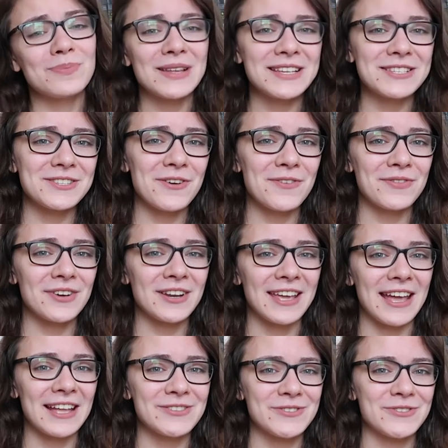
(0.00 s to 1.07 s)
please don't
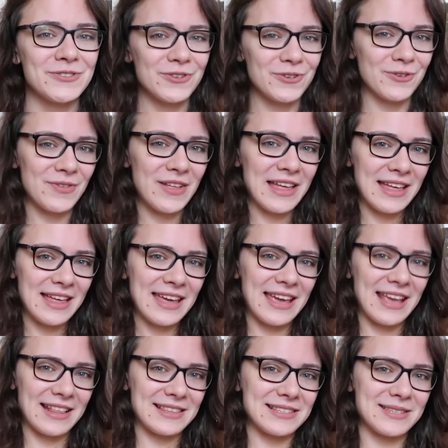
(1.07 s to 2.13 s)
forget to
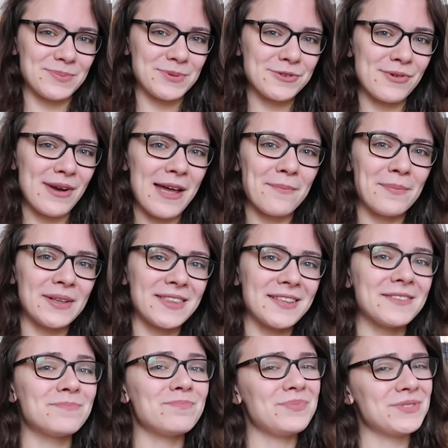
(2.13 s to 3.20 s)
hit the subscribe
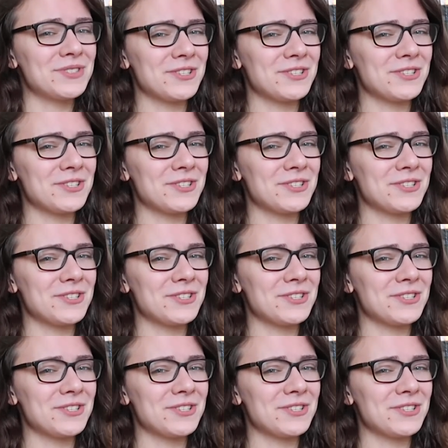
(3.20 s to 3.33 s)
button